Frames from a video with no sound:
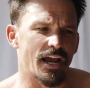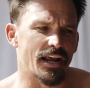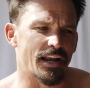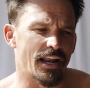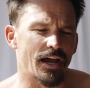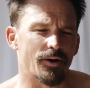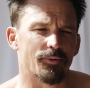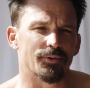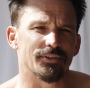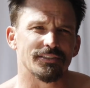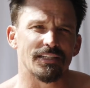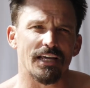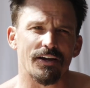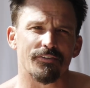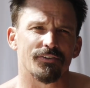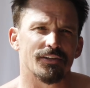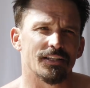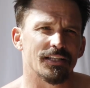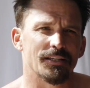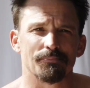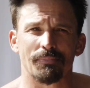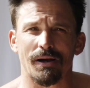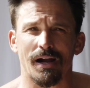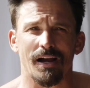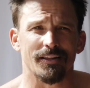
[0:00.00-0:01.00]
And I would
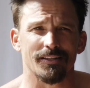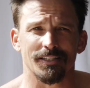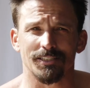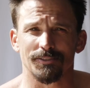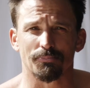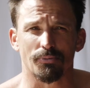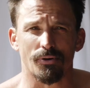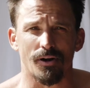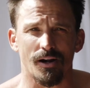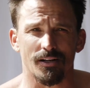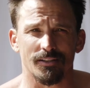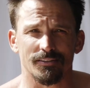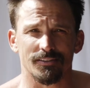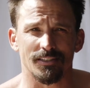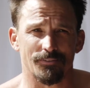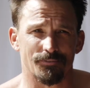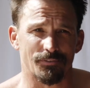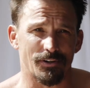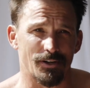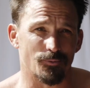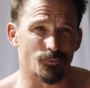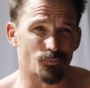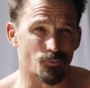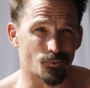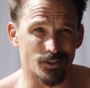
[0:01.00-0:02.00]
definitely buy this product if
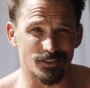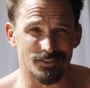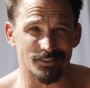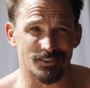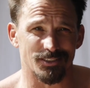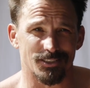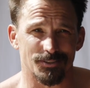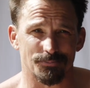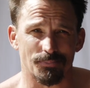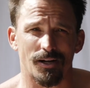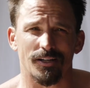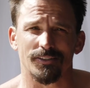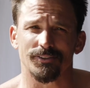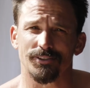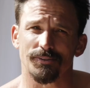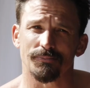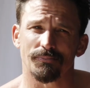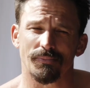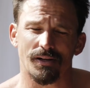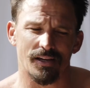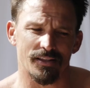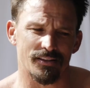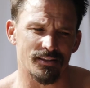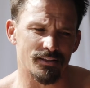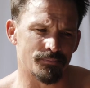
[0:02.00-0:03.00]
I wasn't sponsored
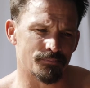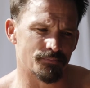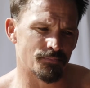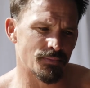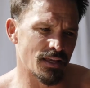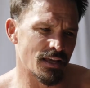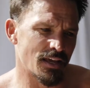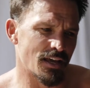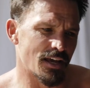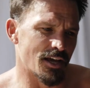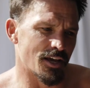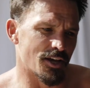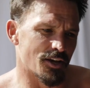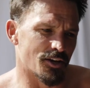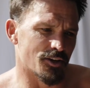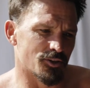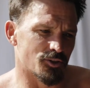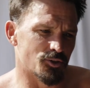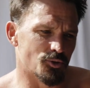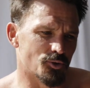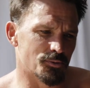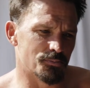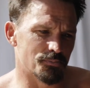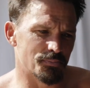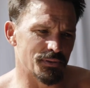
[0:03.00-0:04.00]
by them.
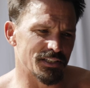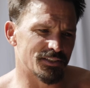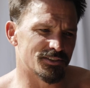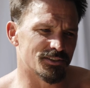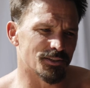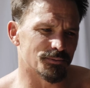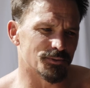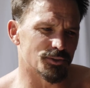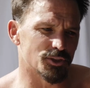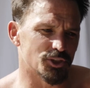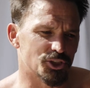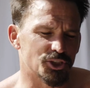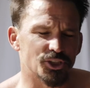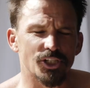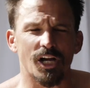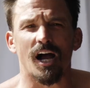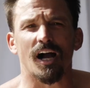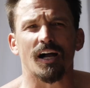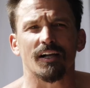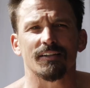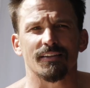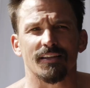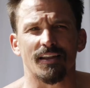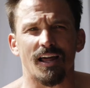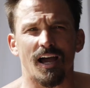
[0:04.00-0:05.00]
You would be so
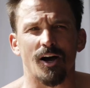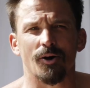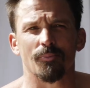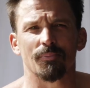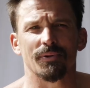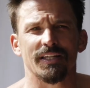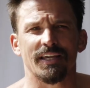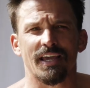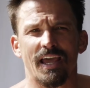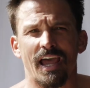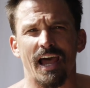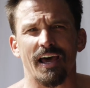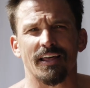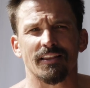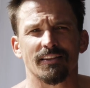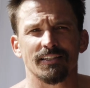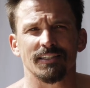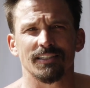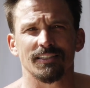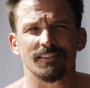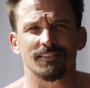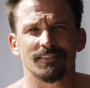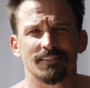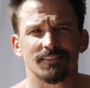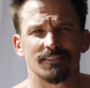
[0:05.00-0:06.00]
shocked at how many
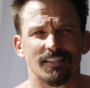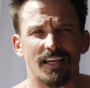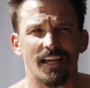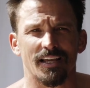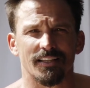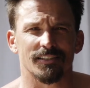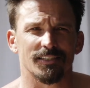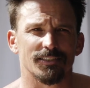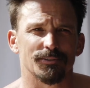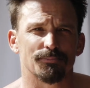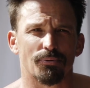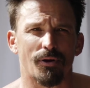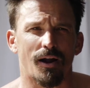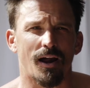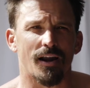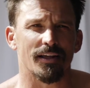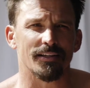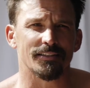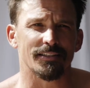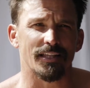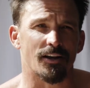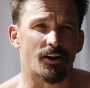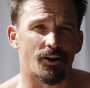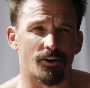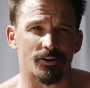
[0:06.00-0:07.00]
athletes take this
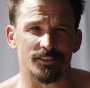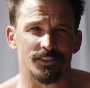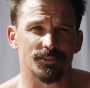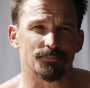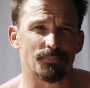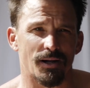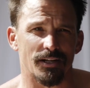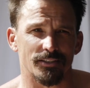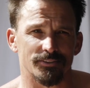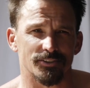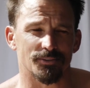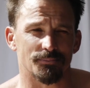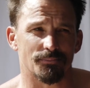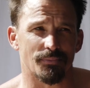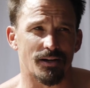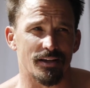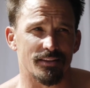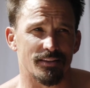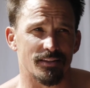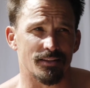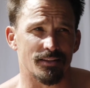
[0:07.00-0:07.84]
product that aren't sponsored by